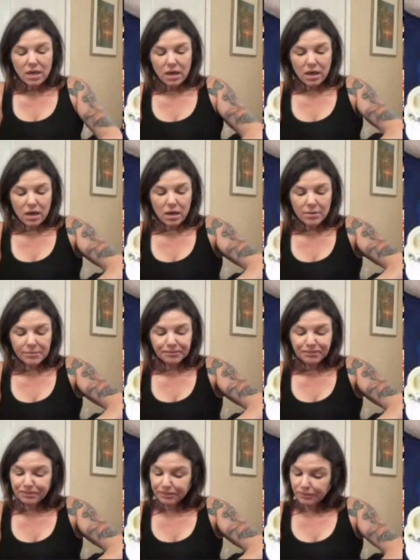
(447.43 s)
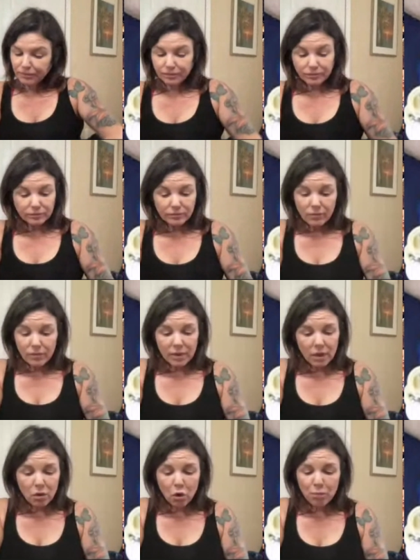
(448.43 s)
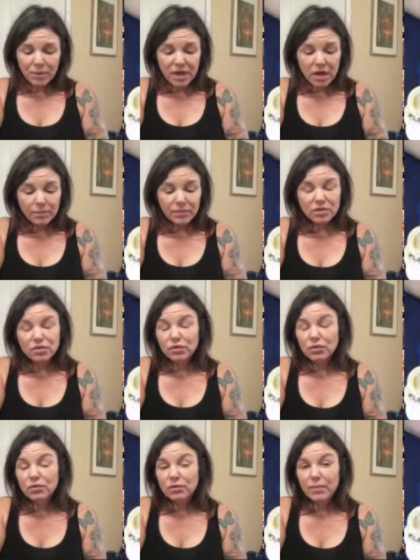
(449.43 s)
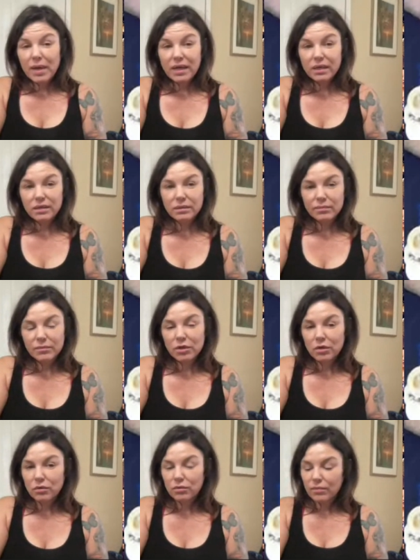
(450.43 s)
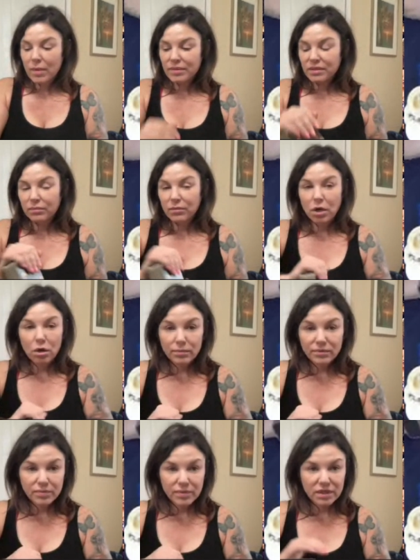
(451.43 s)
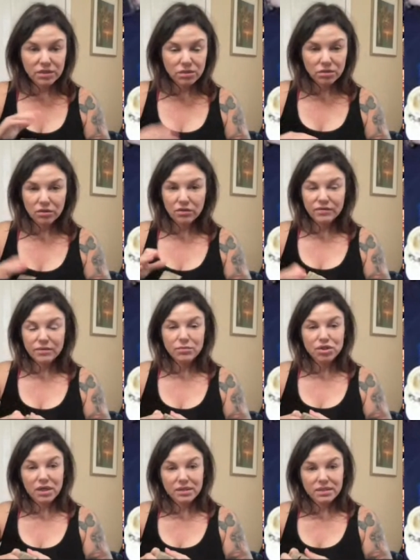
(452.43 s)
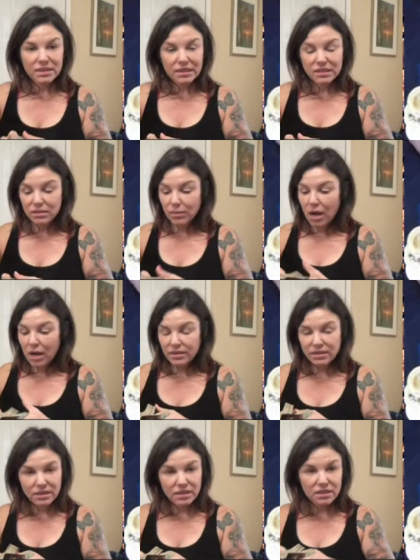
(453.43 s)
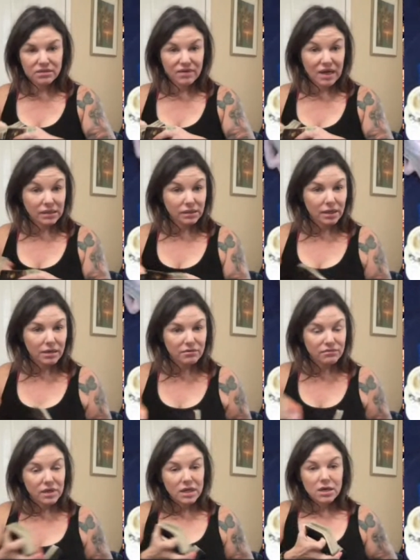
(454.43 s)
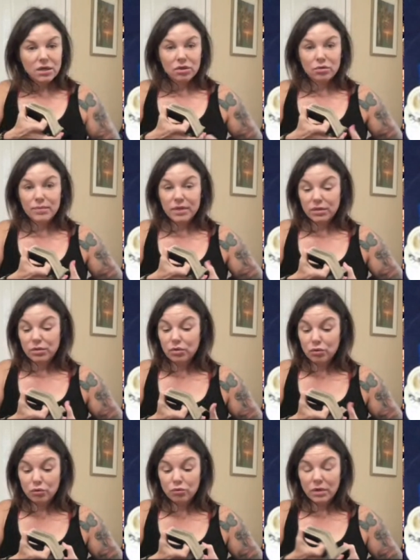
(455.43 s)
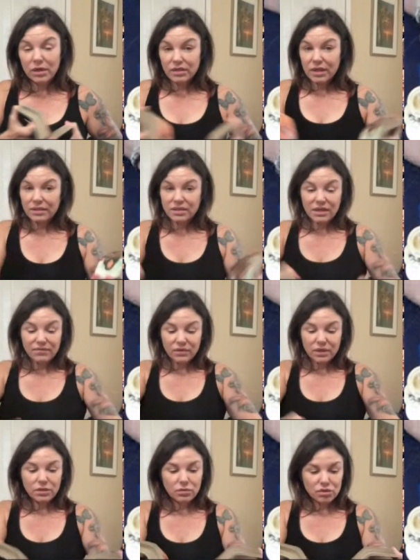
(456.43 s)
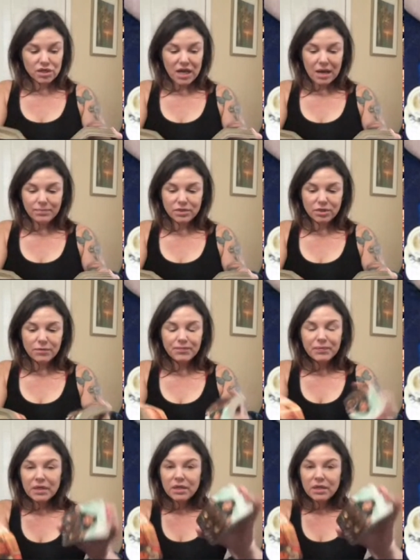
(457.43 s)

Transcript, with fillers: um, opening up the truth, paying, you know, maybe some karma's being served, some justice, some honesty, divine love. Could be a new, that's definitely a new chapter.